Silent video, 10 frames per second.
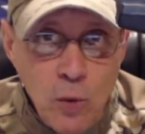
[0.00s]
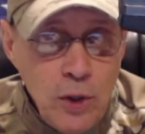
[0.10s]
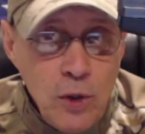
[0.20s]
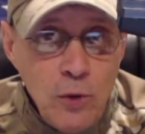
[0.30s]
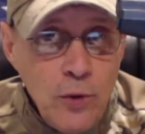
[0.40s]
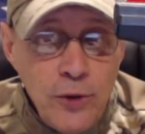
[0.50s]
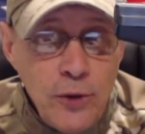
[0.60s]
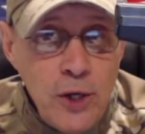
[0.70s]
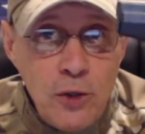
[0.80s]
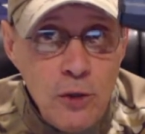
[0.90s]
want to go to a
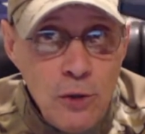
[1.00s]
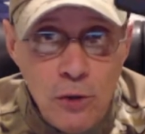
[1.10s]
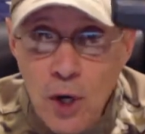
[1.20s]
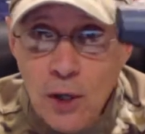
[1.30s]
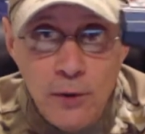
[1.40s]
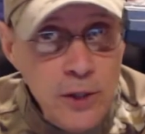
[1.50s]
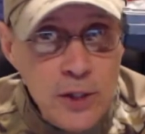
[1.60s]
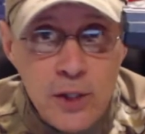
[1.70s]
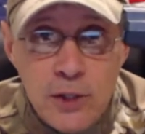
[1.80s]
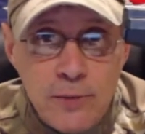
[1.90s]
32,
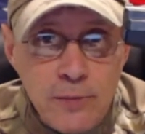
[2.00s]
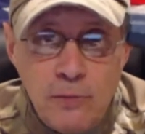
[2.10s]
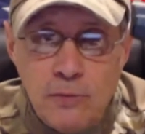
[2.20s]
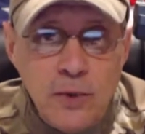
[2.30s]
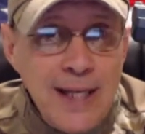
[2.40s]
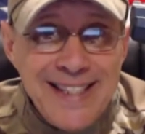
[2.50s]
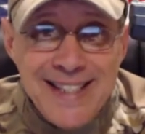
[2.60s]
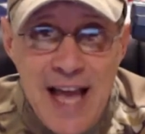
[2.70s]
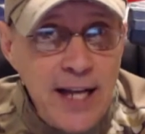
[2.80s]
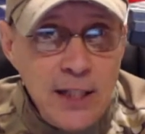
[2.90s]
this is
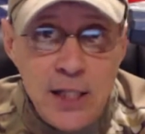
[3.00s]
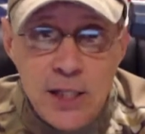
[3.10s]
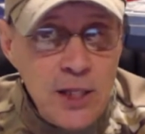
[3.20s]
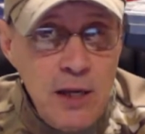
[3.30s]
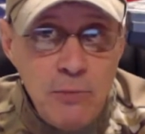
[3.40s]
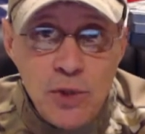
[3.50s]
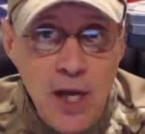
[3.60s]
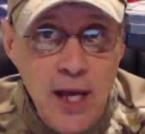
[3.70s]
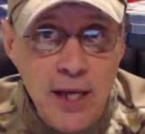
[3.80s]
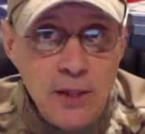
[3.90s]
exactly the same
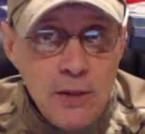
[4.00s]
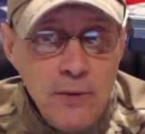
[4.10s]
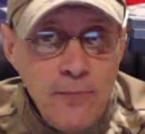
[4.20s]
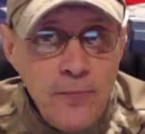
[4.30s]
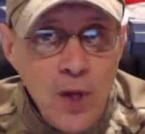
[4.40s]
size.